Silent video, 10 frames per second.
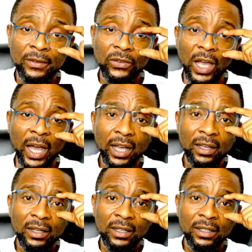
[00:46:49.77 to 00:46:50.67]
Eh?
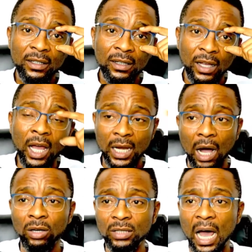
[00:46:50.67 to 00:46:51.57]
And
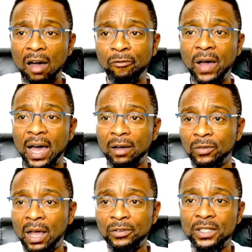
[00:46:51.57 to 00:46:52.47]
now afar,
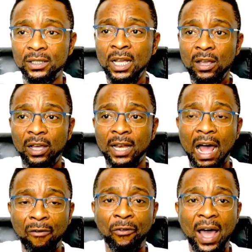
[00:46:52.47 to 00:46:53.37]
I've seen and
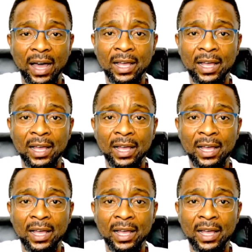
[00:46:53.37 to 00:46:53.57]
afar